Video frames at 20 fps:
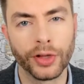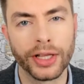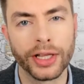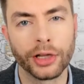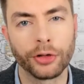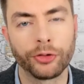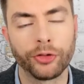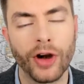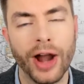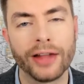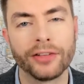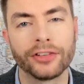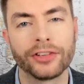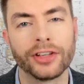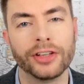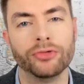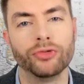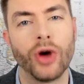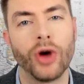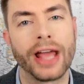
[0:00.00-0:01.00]
are fleeing
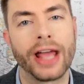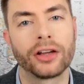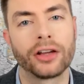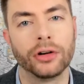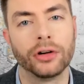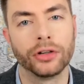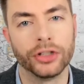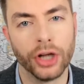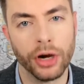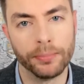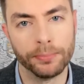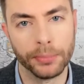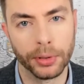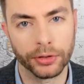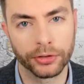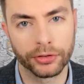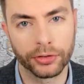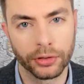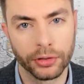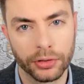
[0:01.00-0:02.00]
France in record
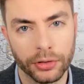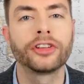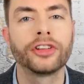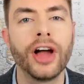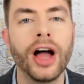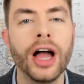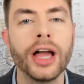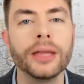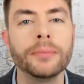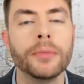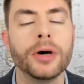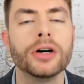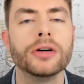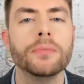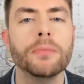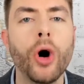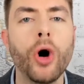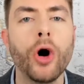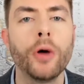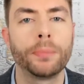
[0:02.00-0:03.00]
numbers. And it's time
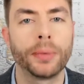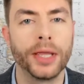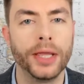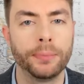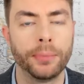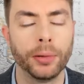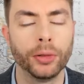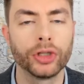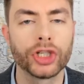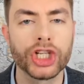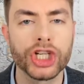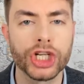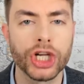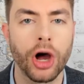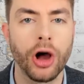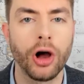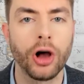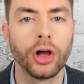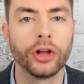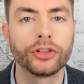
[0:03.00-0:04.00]
more people
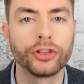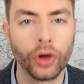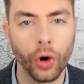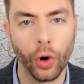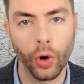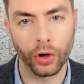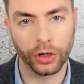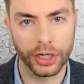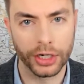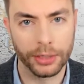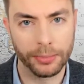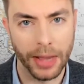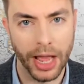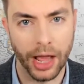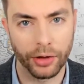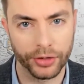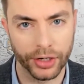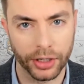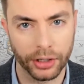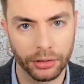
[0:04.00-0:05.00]
started talking
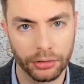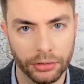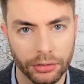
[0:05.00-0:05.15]
about it.